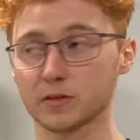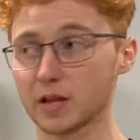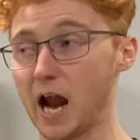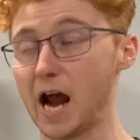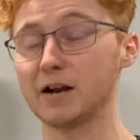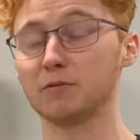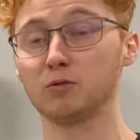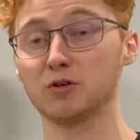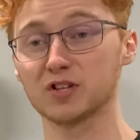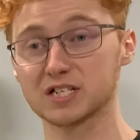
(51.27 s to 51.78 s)

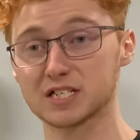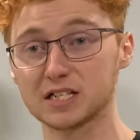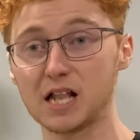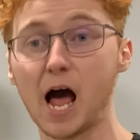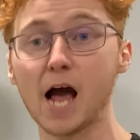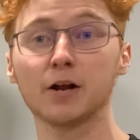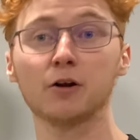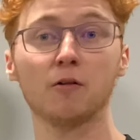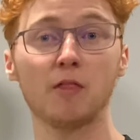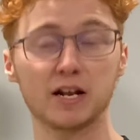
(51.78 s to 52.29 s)
And with a
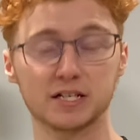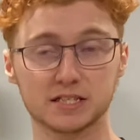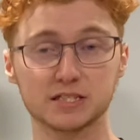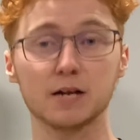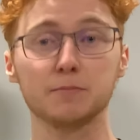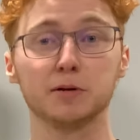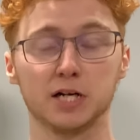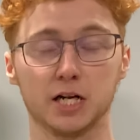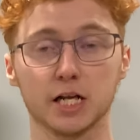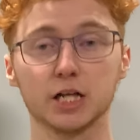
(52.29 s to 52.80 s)
slider, that's
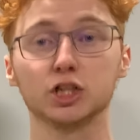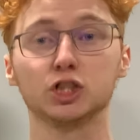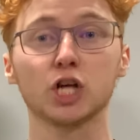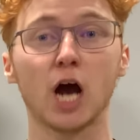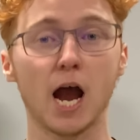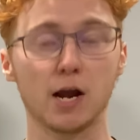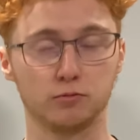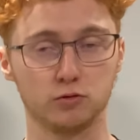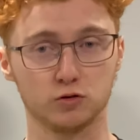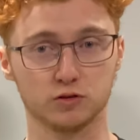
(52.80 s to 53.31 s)
typically a
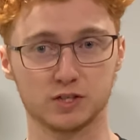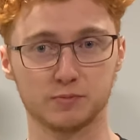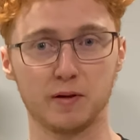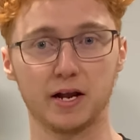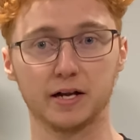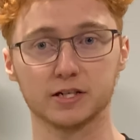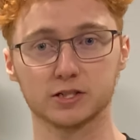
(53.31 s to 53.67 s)
gyro spin.